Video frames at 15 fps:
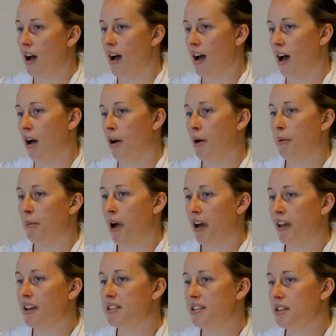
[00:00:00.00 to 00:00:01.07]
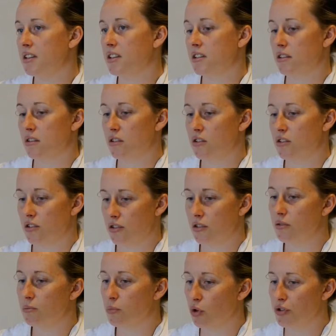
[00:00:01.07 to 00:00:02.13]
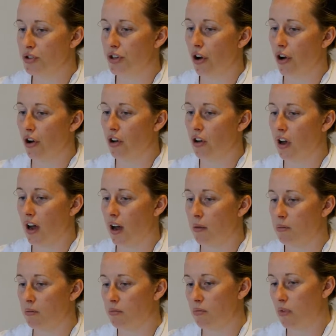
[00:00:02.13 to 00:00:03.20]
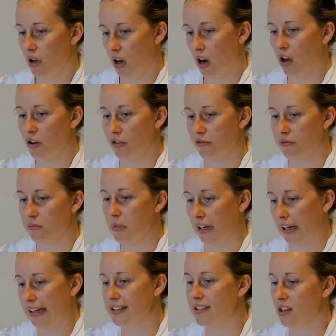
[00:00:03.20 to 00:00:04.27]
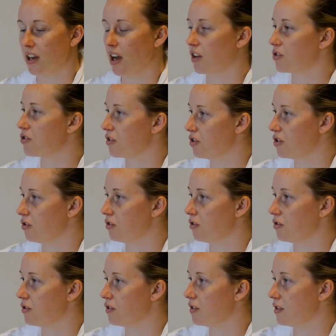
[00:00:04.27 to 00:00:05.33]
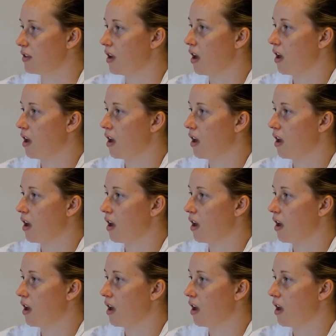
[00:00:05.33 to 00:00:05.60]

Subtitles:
I guess it's more so a lot of Middle Eastern countries use